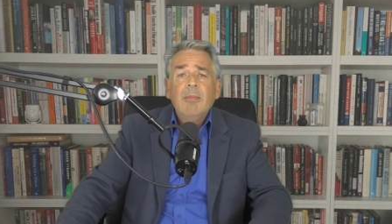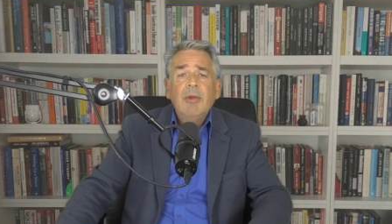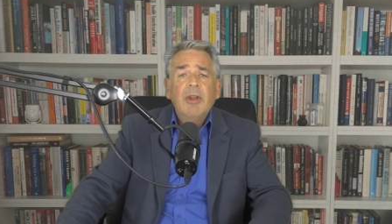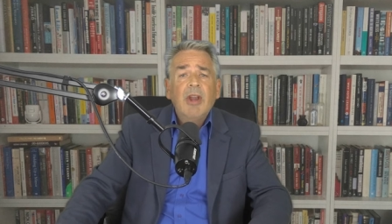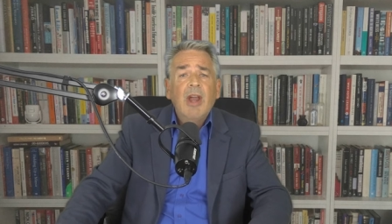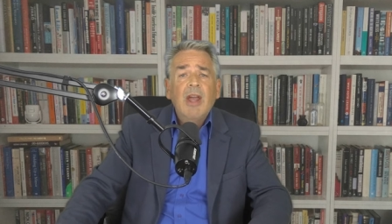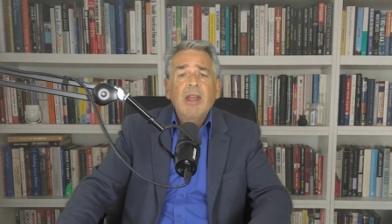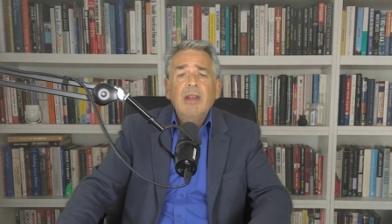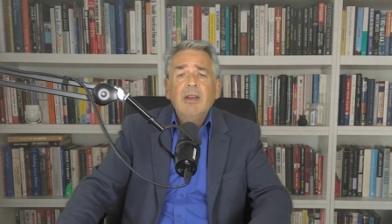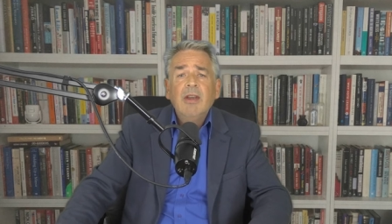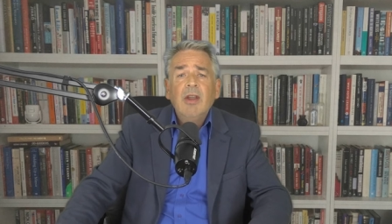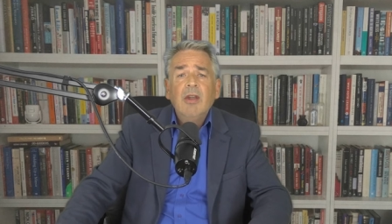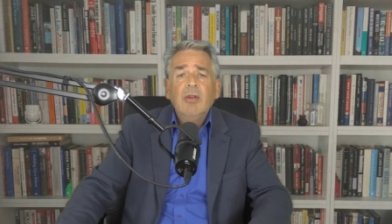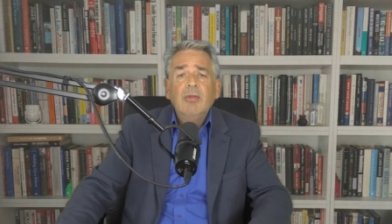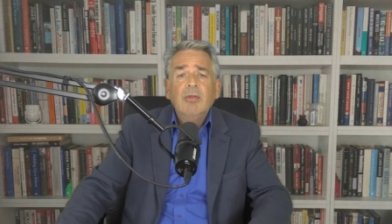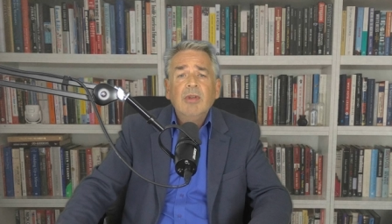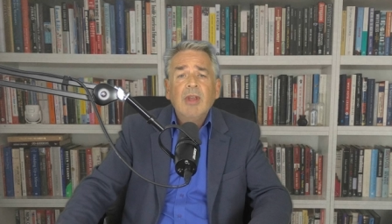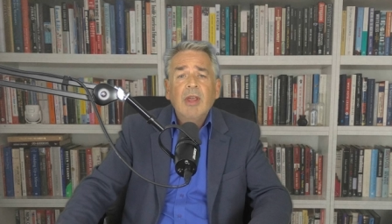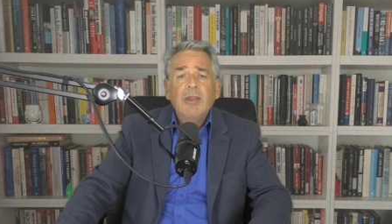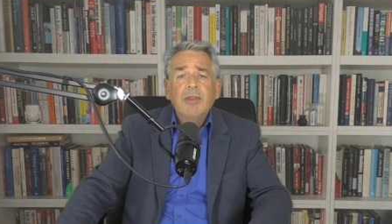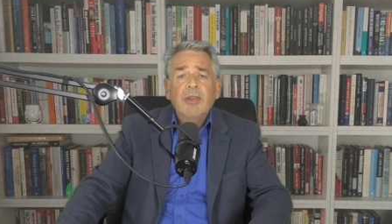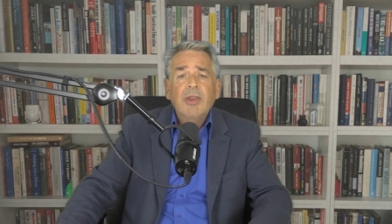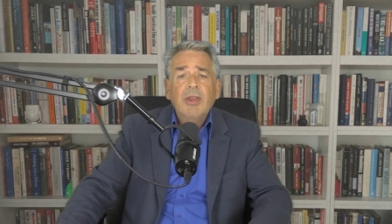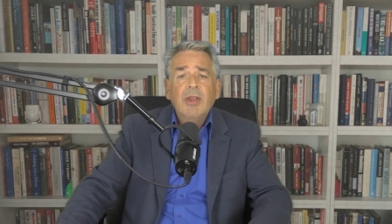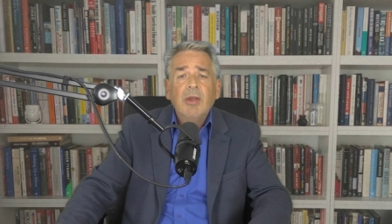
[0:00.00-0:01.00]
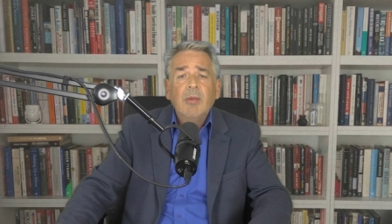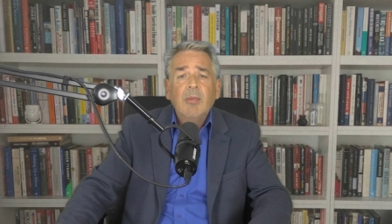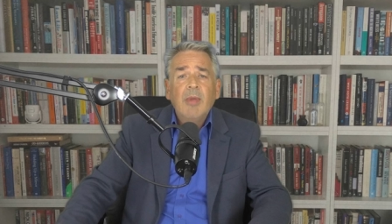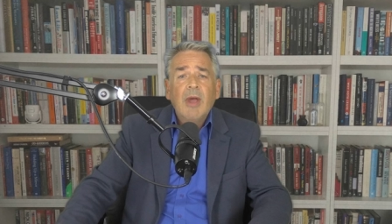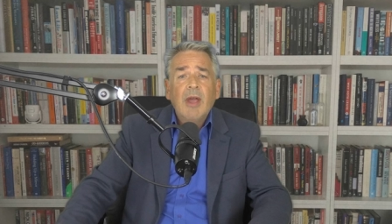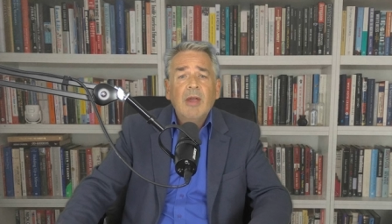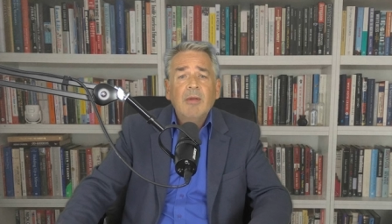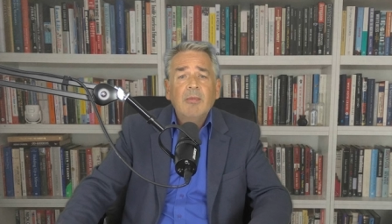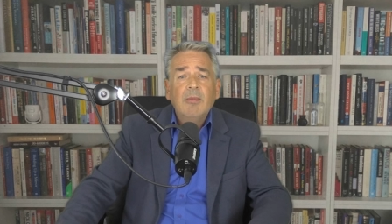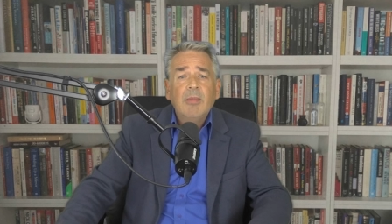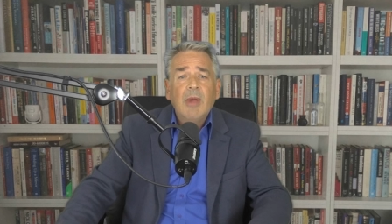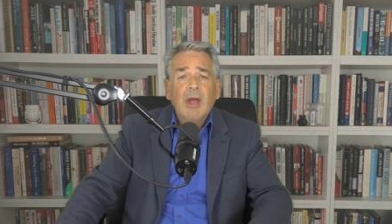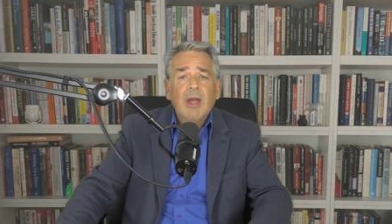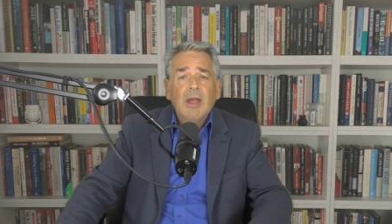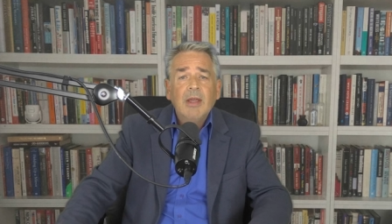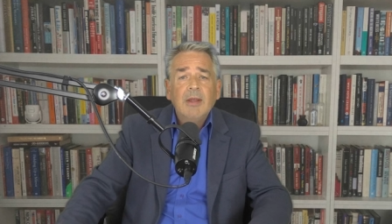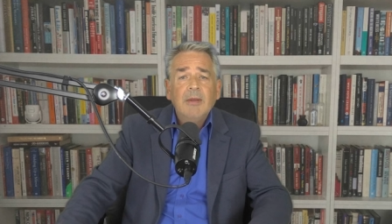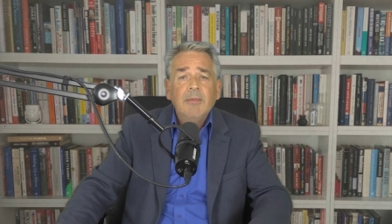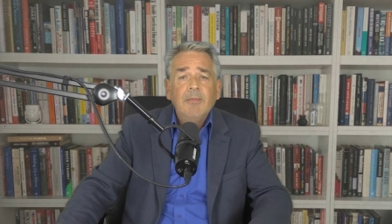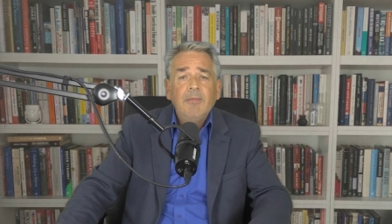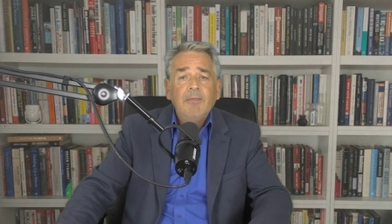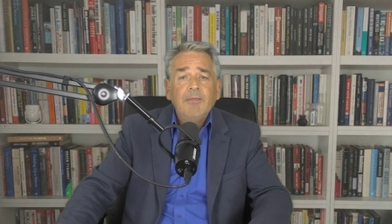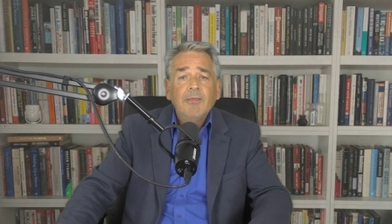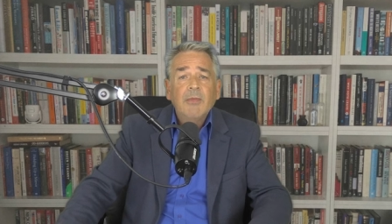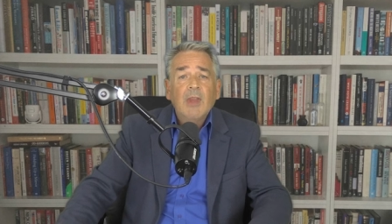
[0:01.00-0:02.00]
but I know nothing about my